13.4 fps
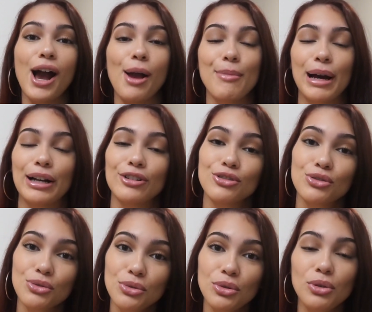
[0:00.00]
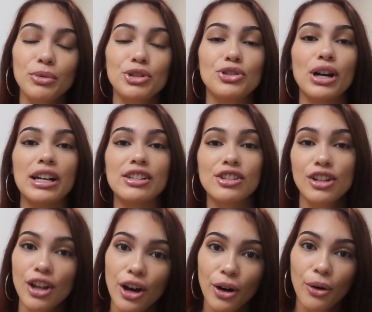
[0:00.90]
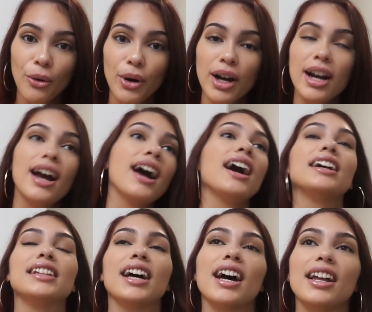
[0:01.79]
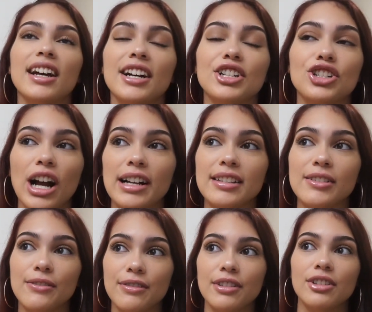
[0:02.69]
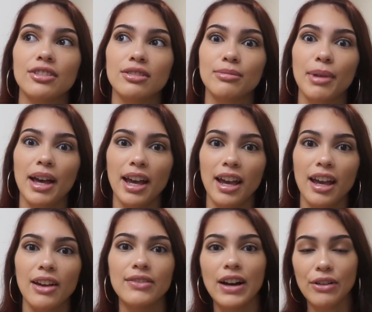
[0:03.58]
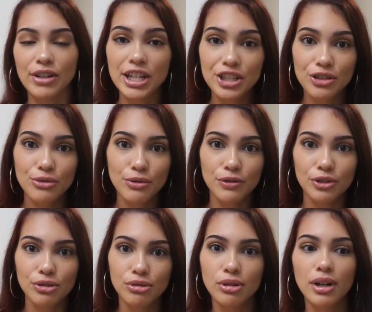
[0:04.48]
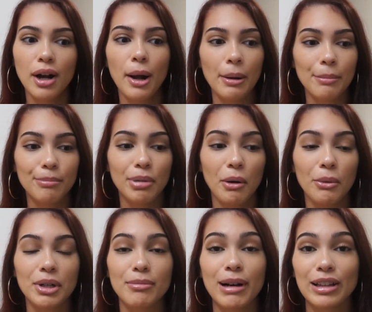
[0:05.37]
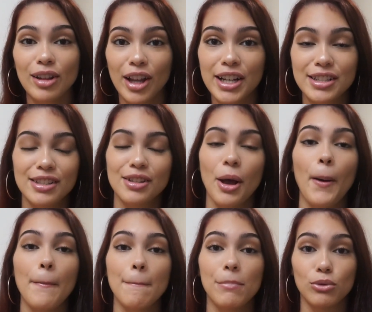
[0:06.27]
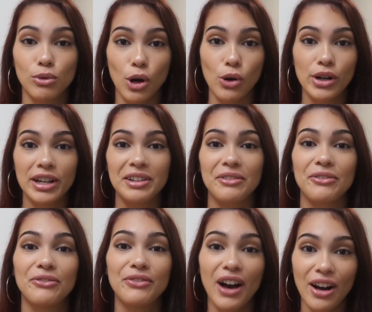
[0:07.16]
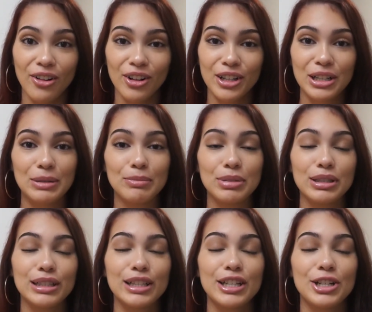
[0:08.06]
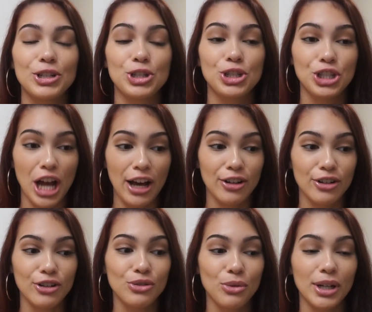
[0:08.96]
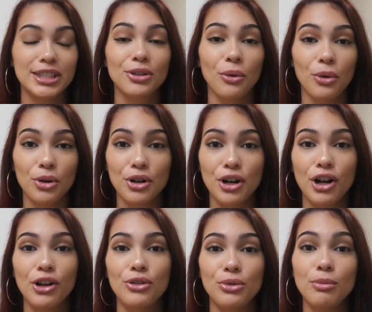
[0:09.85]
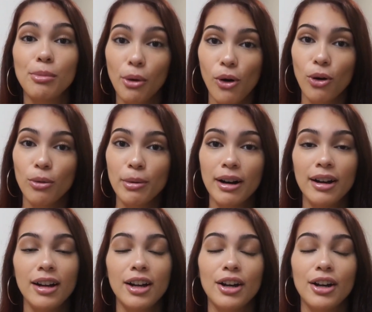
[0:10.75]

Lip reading: I'm back at school, which you guys know, and then I tried to film a foundation review, but one of my lights broke. It fell and completely shattered, so I had to order a new bulb,